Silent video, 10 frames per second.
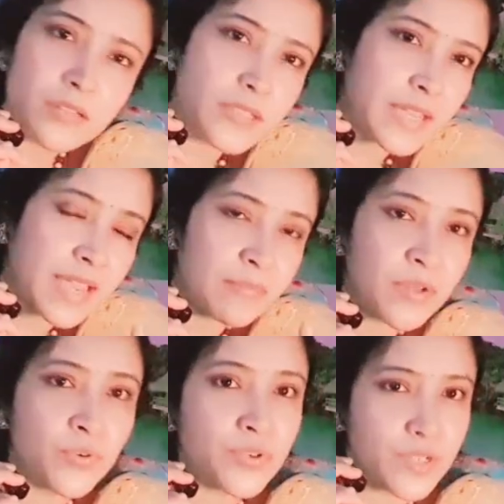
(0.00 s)
They can be
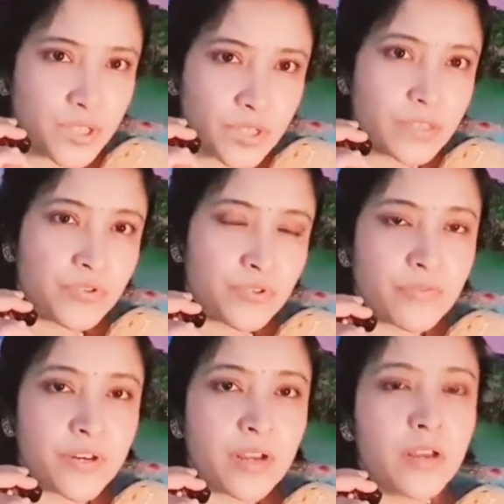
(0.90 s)
good teachers.
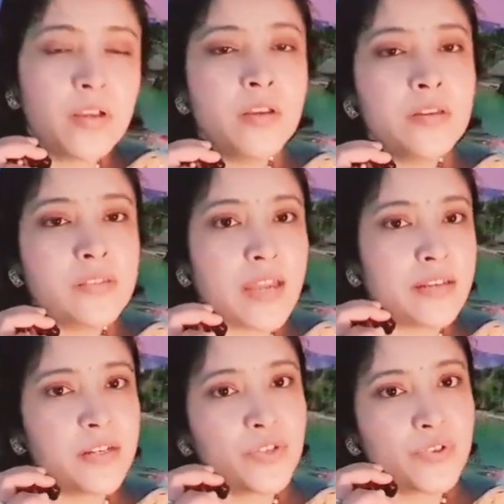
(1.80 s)
Shravana,
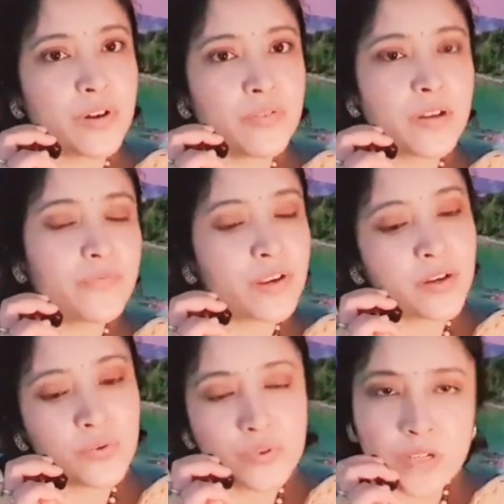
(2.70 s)
Saturn and Shravana, very
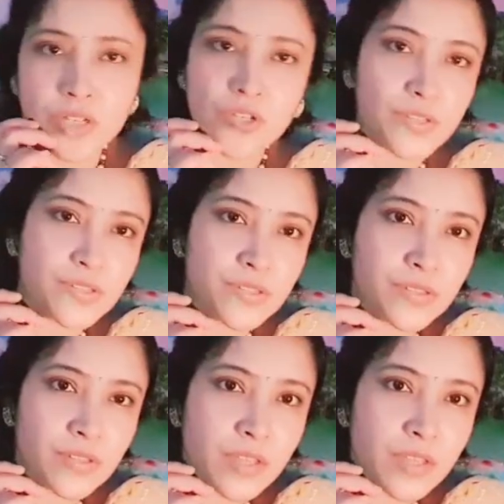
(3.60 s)
good teachers.